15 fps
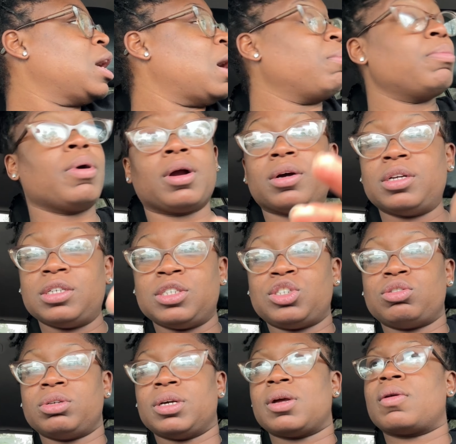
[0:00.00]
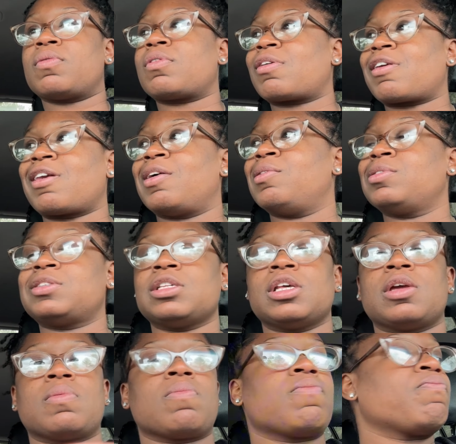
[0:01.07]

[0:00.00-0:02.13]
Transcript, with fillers: I'm park under this tree and go sleep.